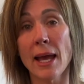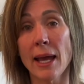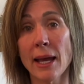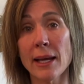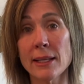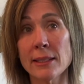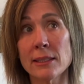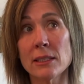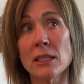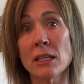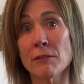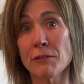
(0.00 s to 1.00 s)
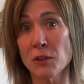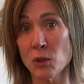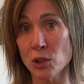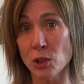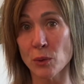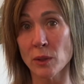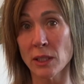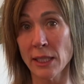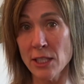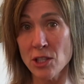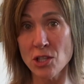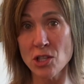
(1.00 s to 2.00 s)
and in future
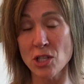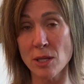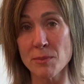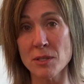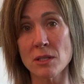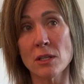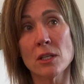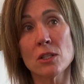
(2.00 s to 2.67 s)
relationships